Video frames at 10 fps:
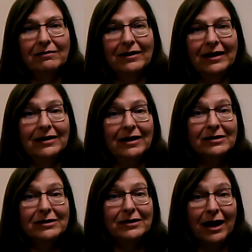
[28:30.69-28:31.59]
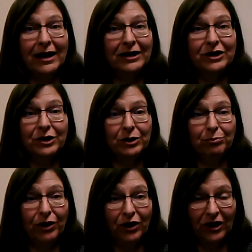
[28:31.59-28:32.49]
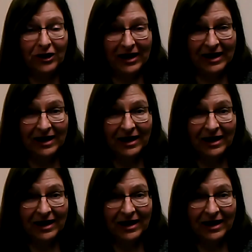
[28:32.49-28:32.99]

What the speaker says: get assigned their party.